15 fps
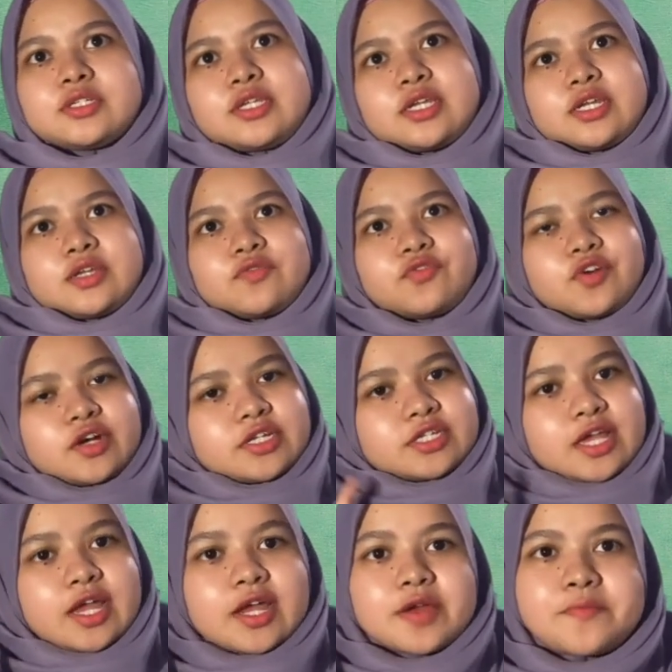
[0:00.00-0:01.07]
Okay, for
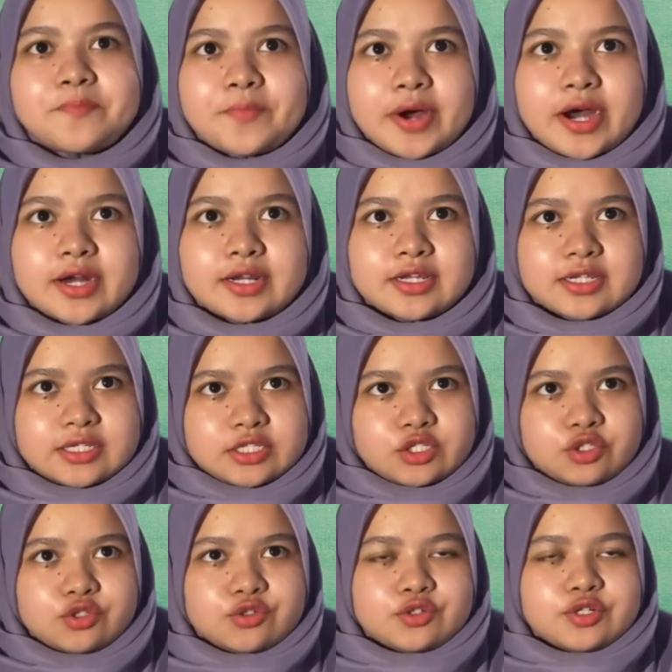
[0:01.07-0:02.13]
second part is
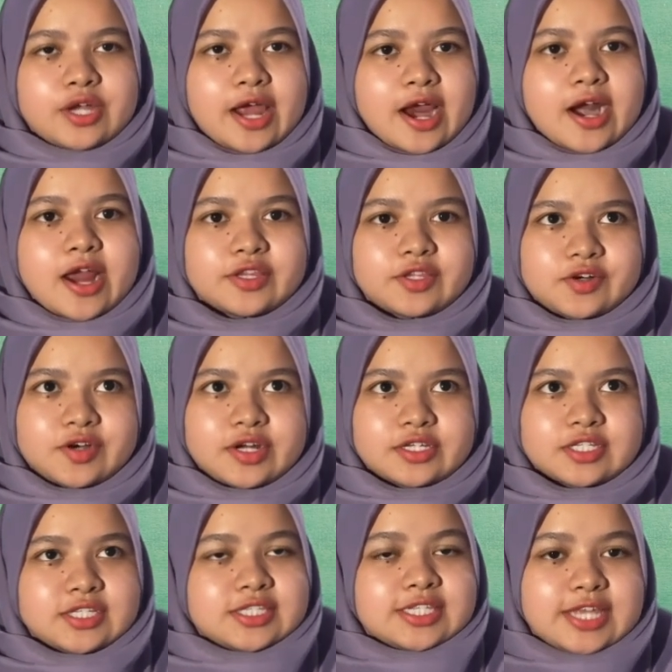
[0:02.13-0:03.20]
to characterize
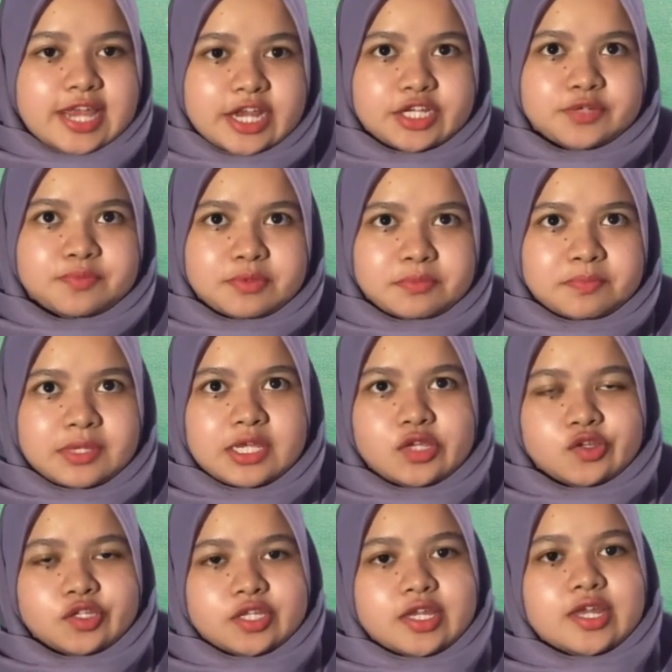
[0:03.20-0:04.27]
the THPP
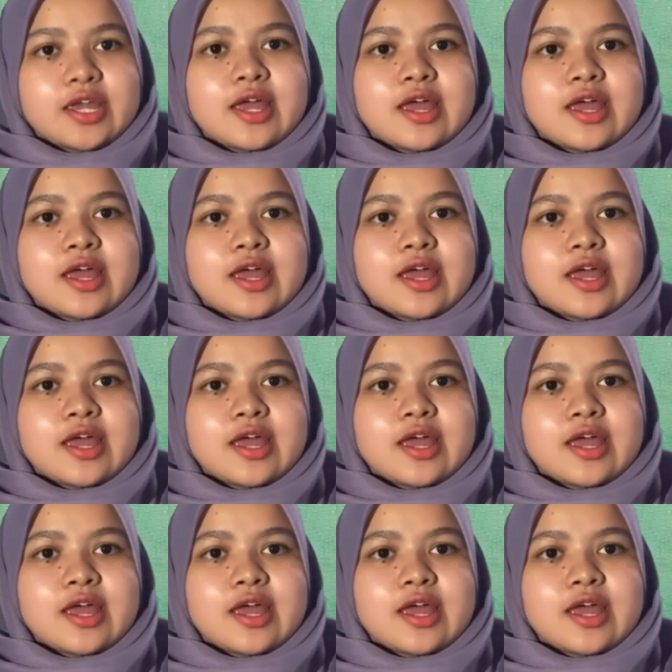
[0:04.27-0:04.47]
using